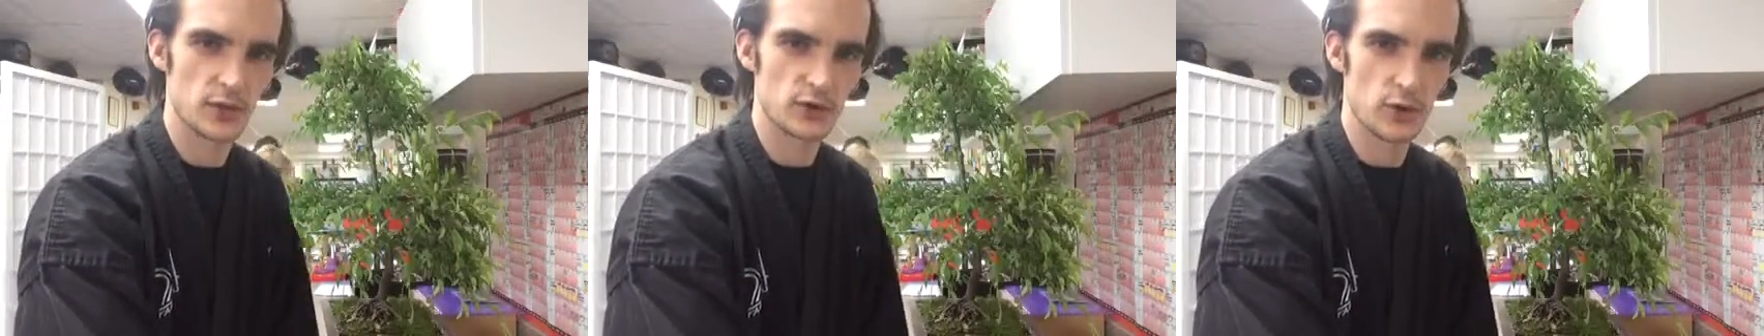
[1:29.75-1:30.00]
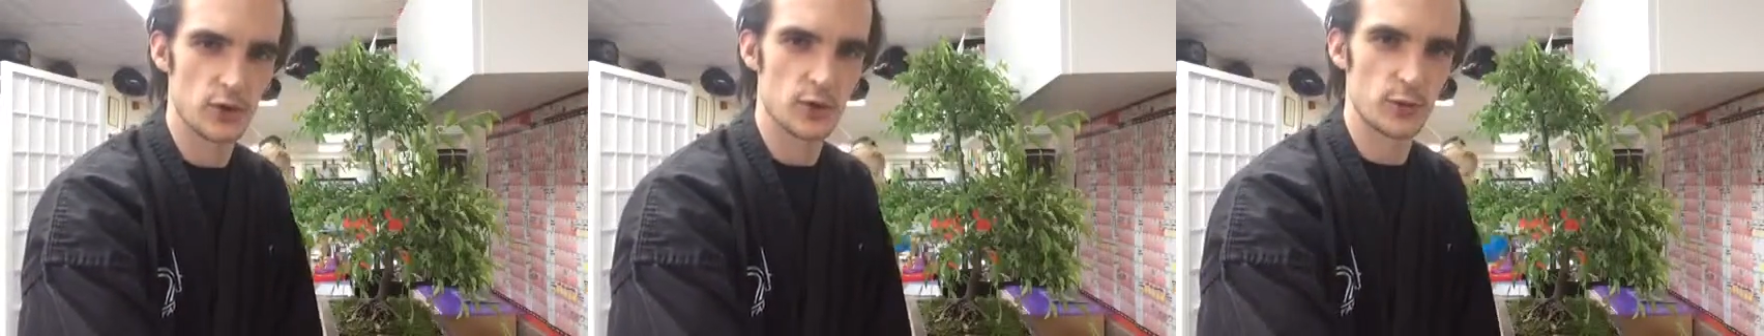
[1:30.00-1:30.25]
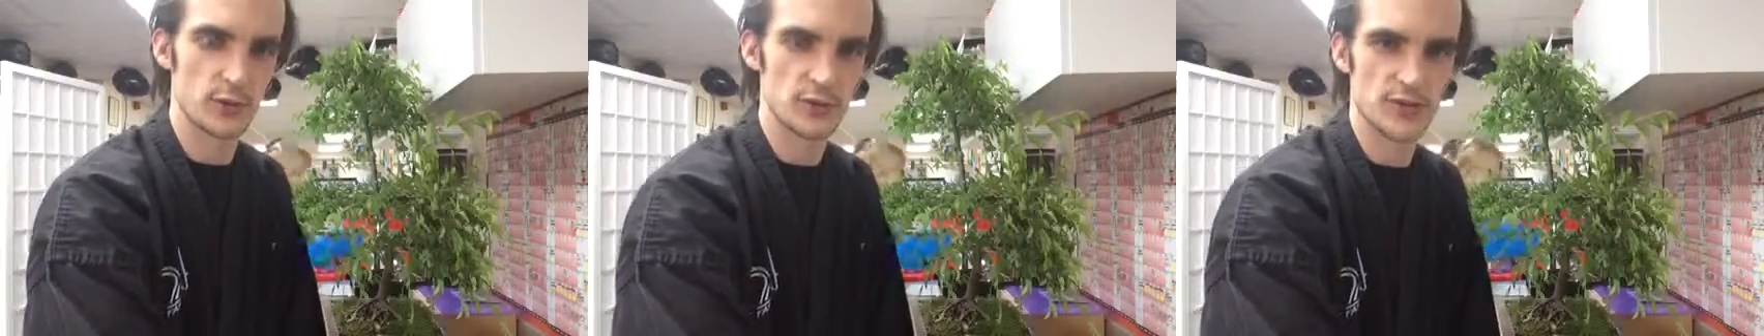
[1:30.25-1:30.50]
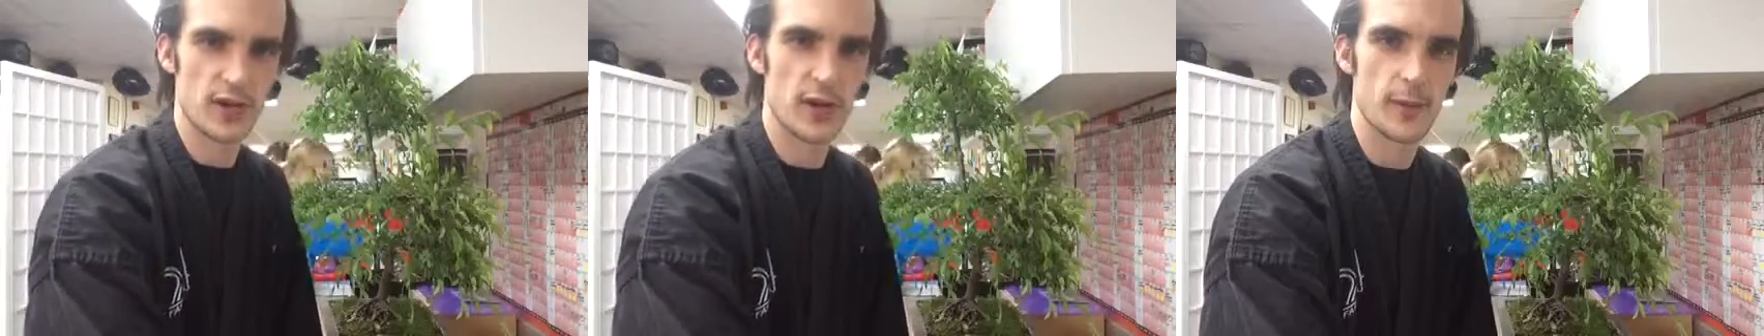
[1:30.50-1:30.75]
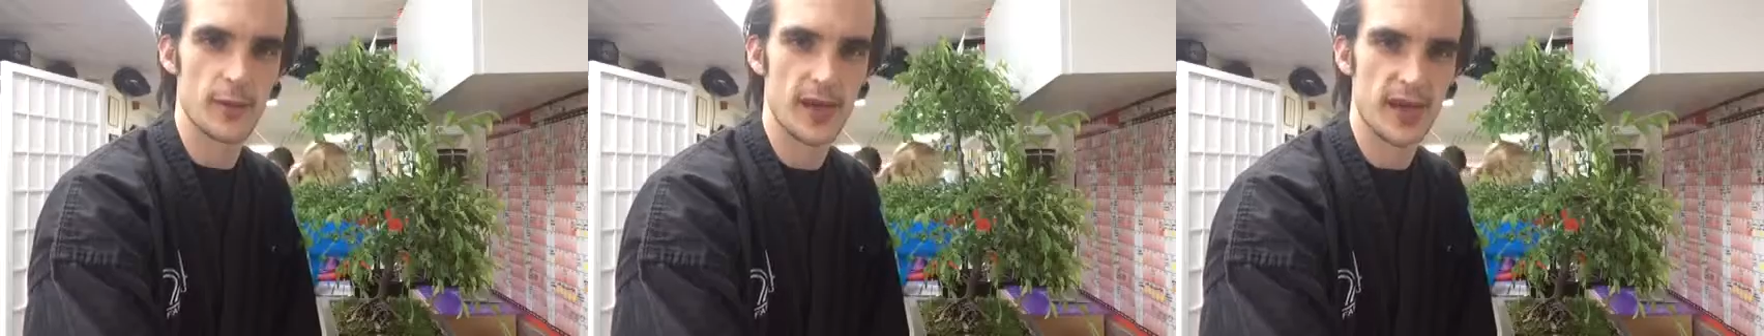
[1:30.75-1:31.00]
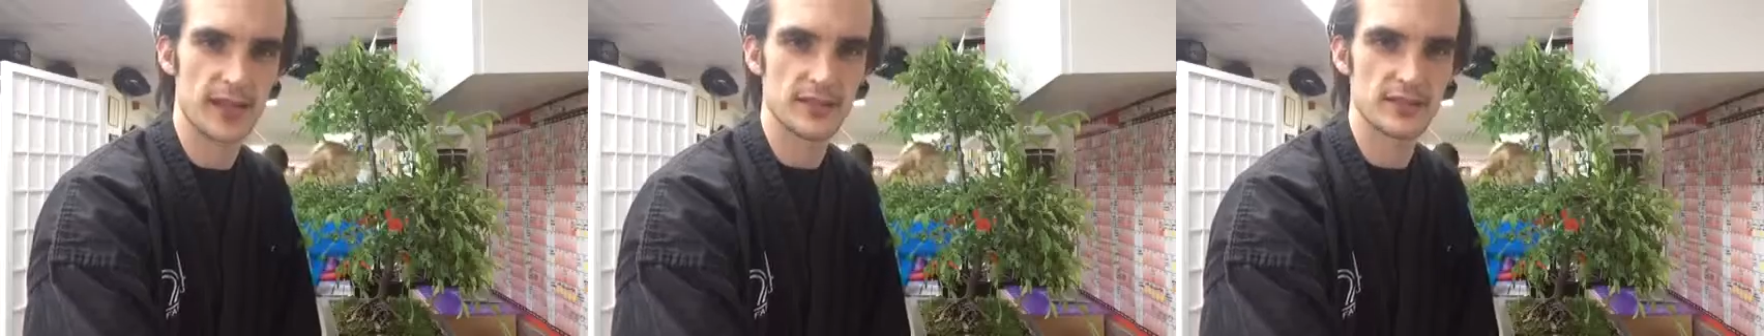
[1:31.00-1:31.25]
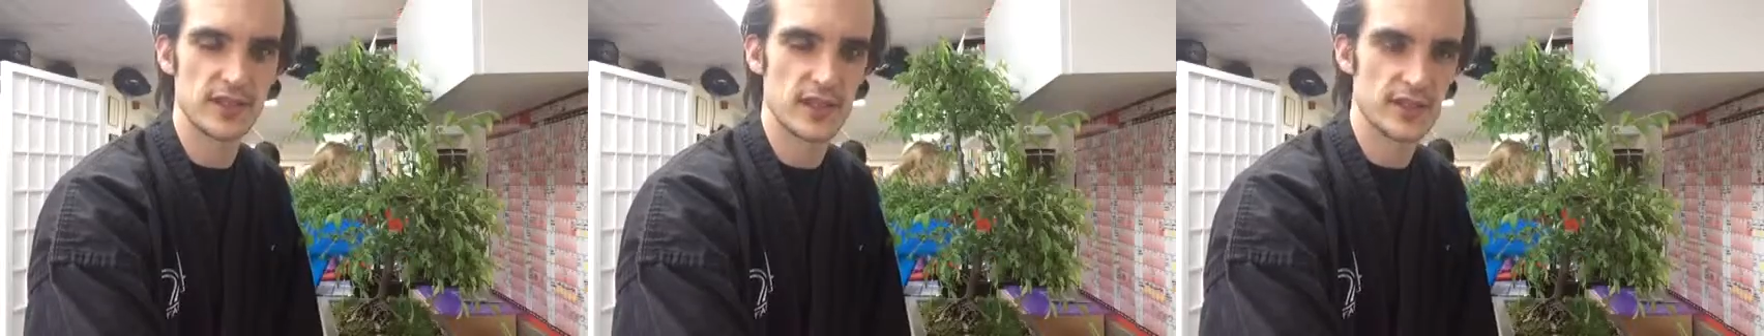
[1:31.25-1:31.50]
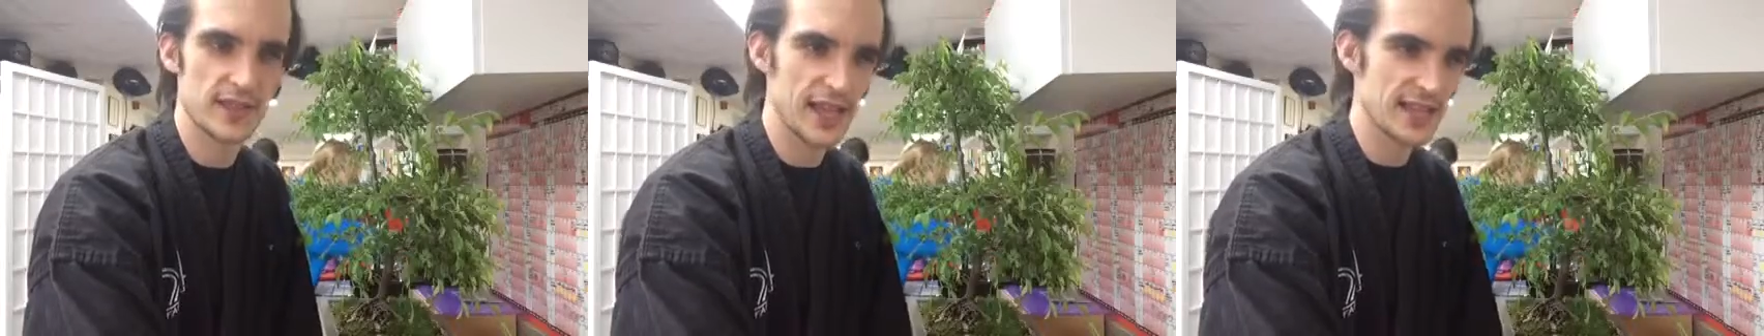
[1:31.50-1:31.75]
jolly all the time, and
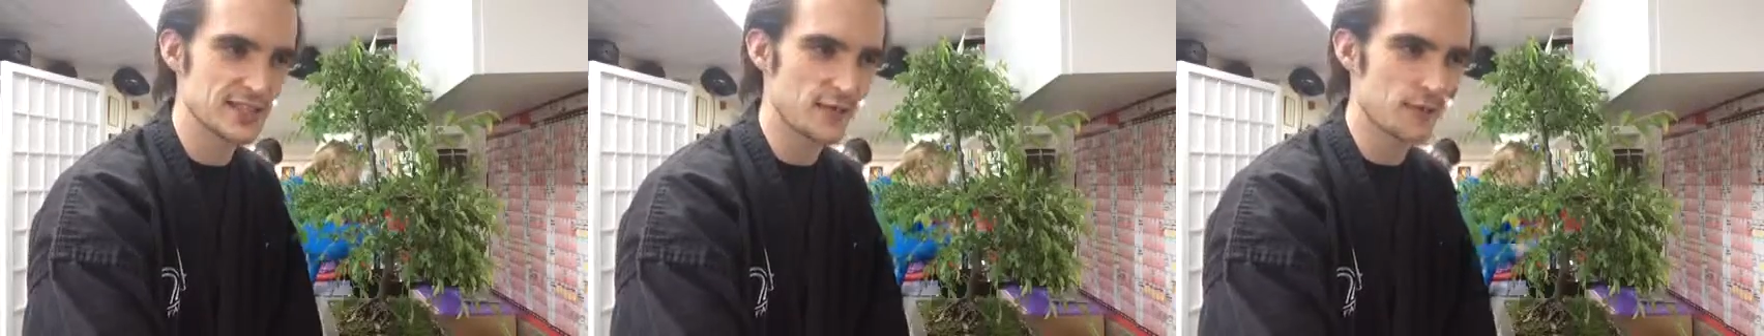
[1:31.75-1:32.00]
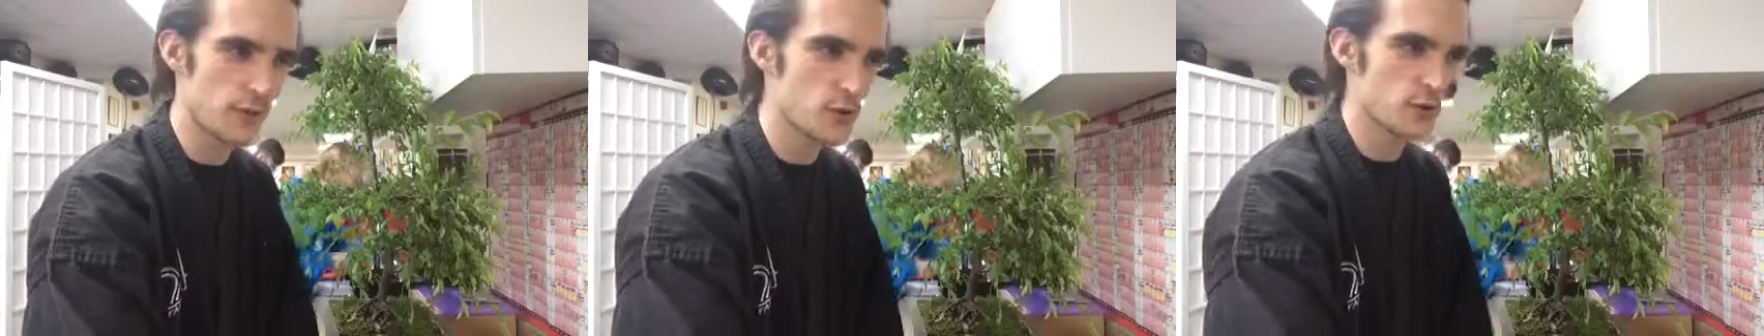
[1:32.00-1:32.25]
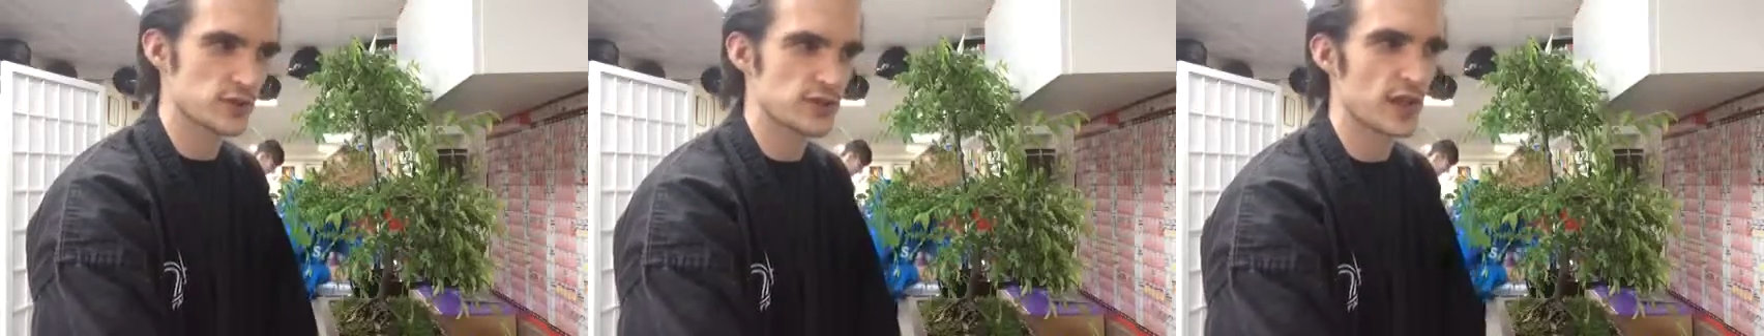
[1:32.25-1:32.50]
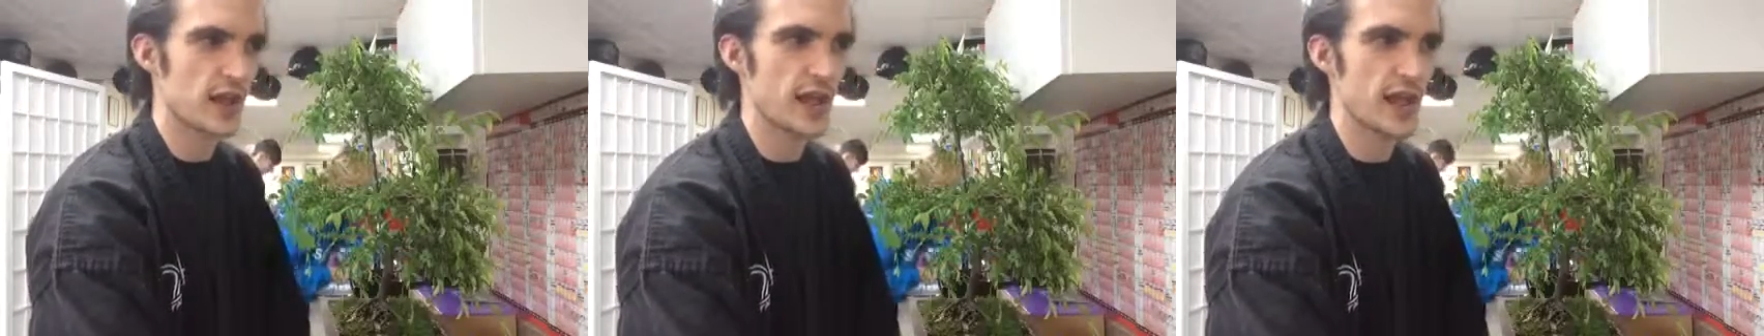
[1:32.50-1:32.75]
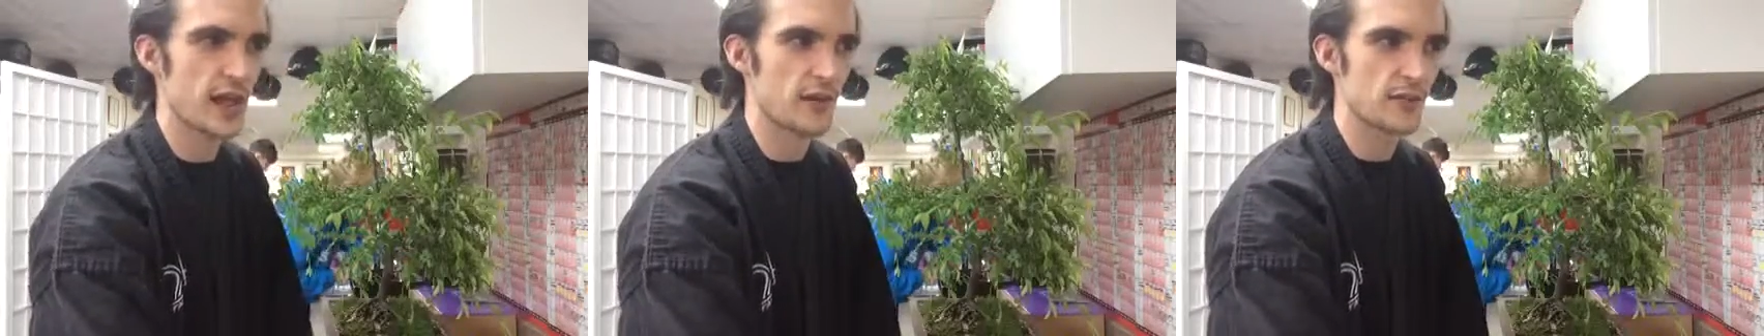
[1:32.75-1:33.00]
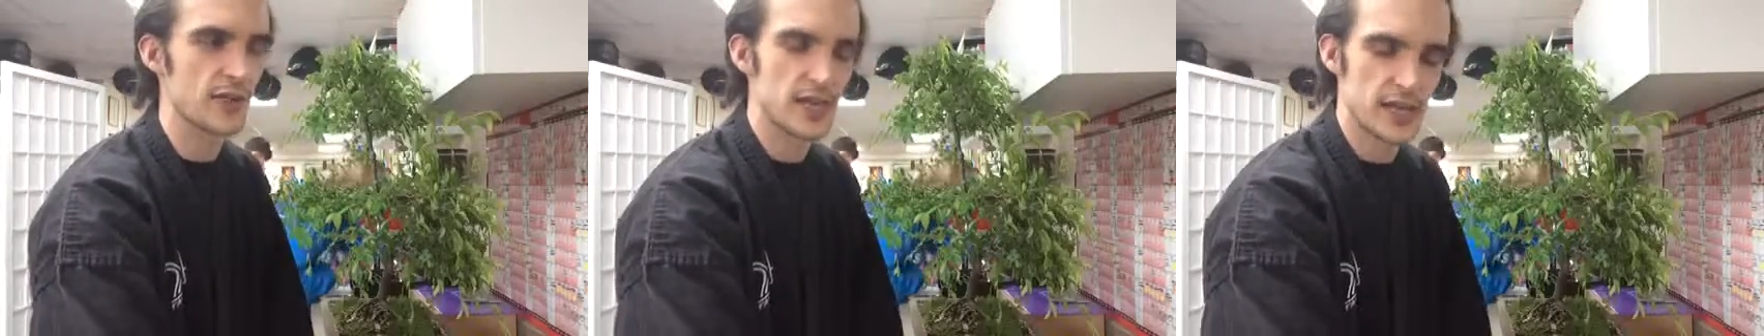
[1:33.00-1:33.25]
that is a focus that I have.